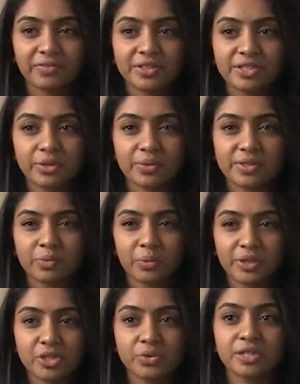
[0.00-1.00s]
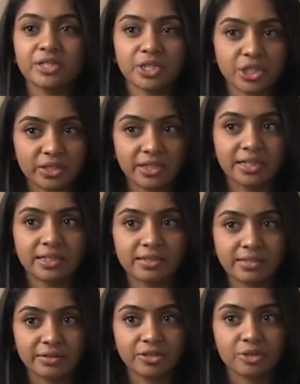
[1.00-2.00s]
physio is what we traditionally
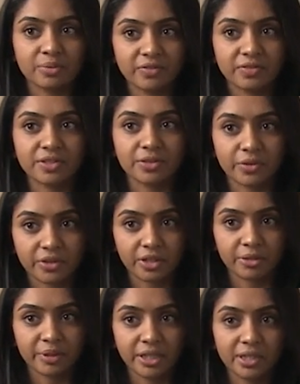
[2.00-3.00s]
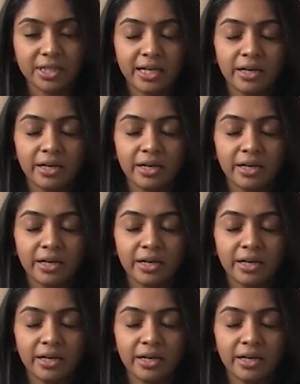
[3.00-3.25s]
consider to be physiotherapy.